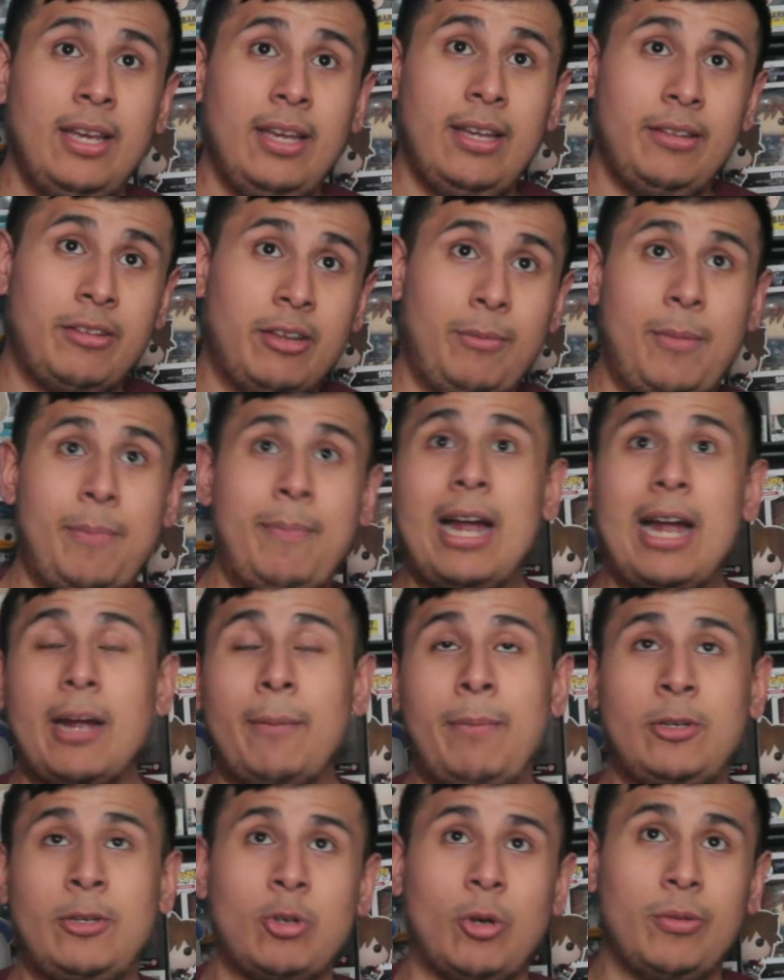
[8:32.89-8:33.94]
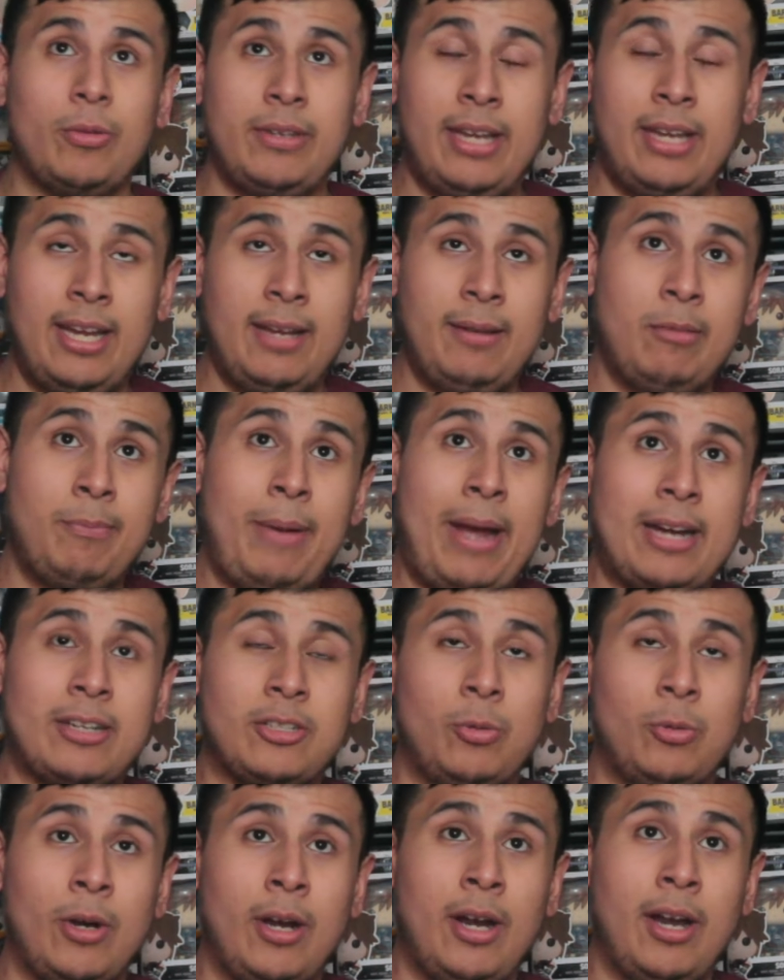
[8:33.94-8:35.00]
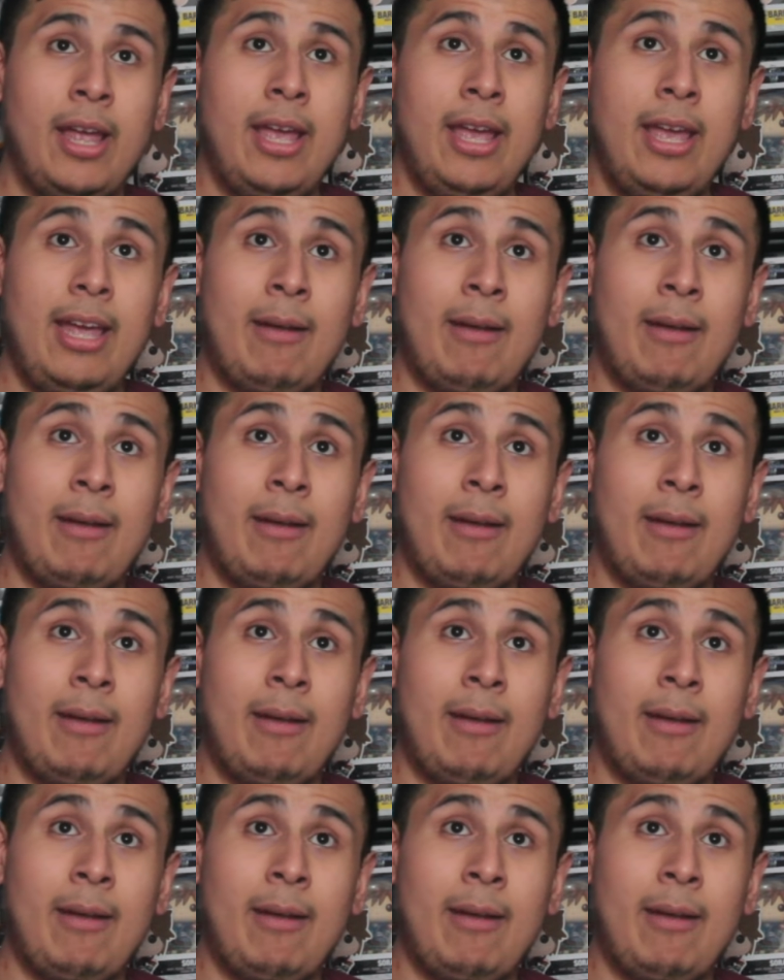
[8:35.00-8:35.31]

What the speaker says: He's going to be back on patrol today. He's back to work.